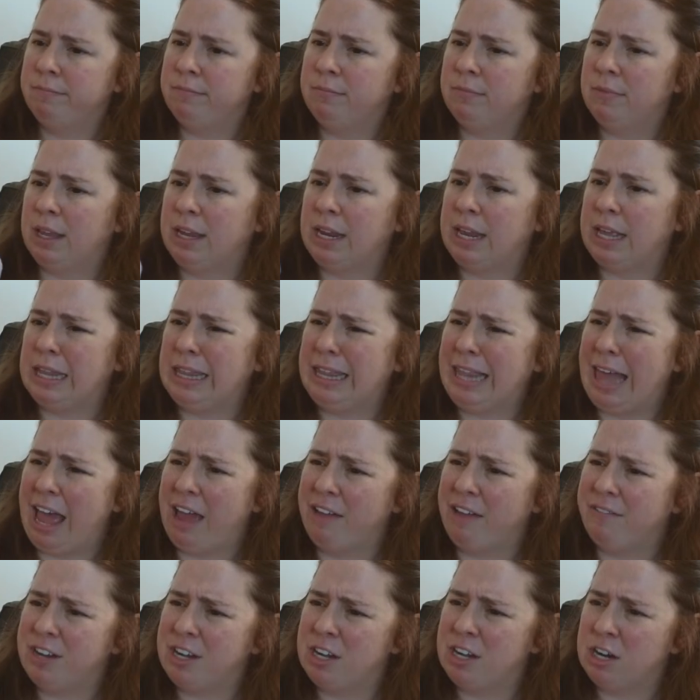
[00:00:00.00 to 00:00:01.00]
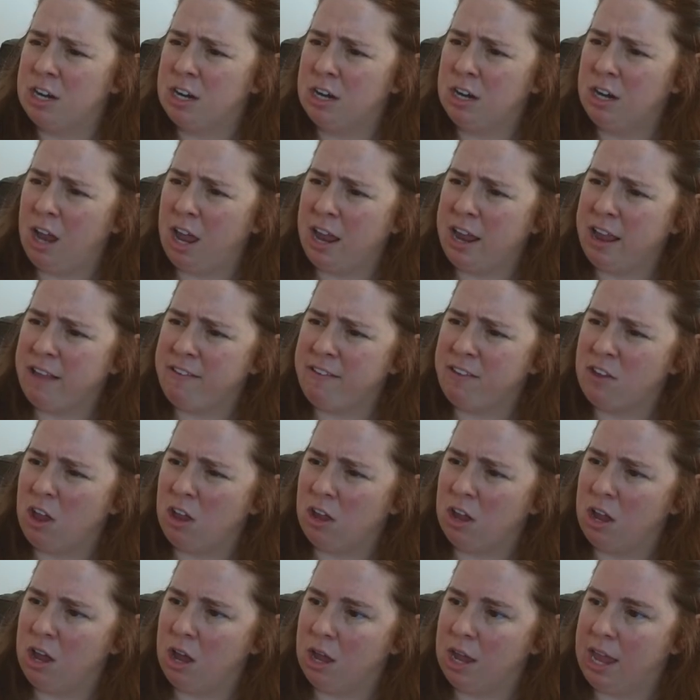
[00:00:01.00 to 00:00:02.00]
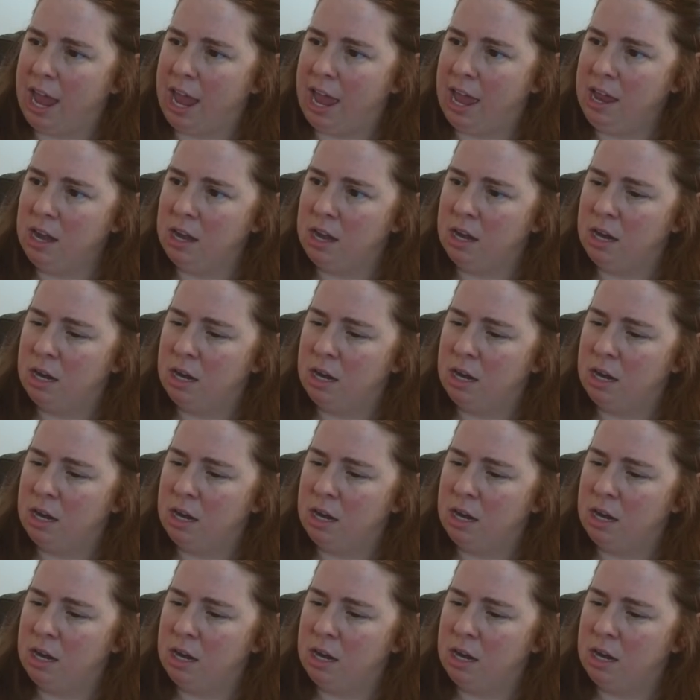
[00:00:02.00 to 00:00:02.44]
like lavender. I guess it's called Coquette.